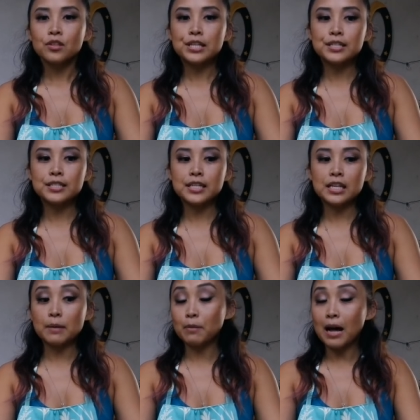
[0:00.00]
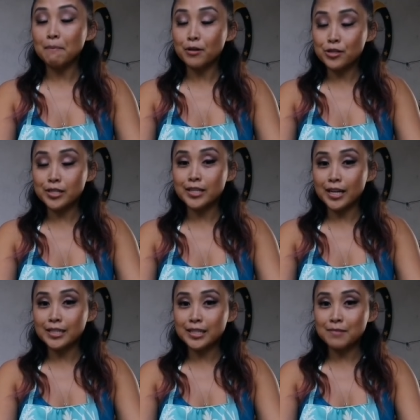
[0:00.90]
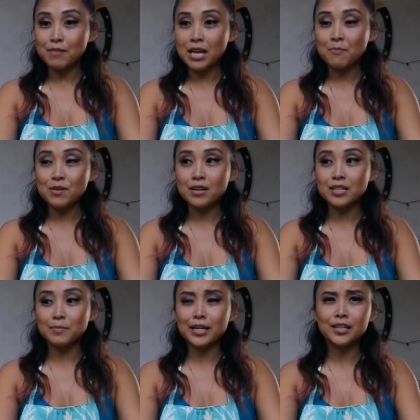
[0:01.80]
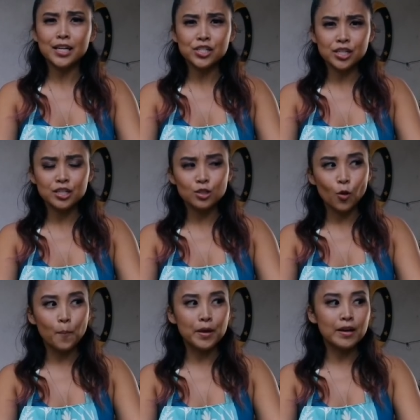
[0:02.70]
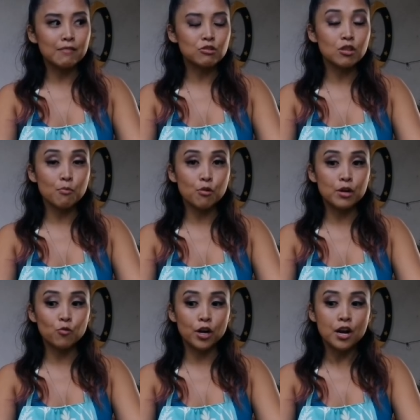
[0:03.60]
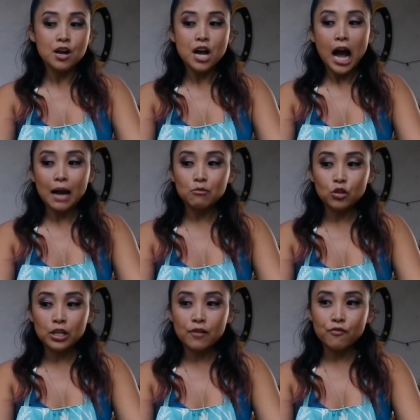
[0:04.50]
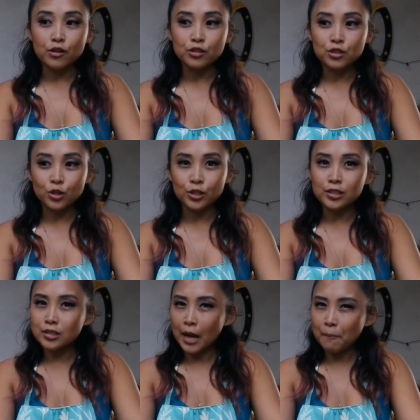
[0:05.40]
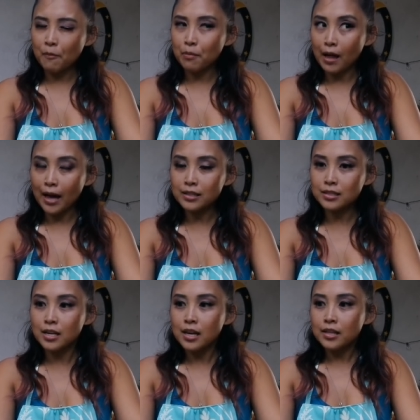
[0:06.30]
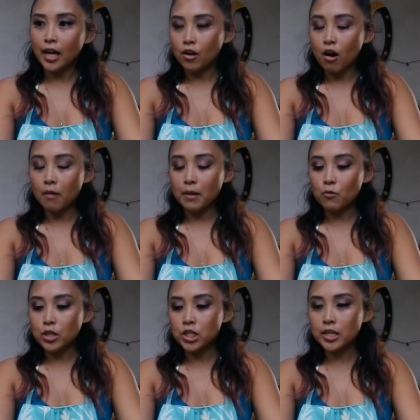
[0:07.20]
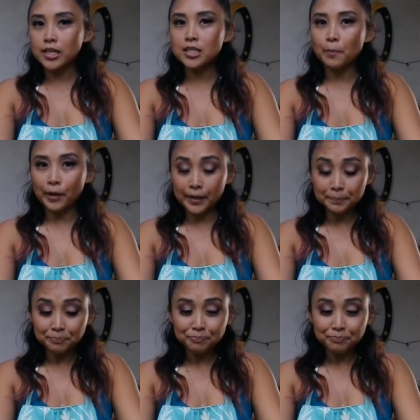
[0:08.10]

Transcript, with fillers: to see the plant purchase that I did make because my collection is so big. I'm to the point where I'm looking for a certain type of plants that are on my wish list, but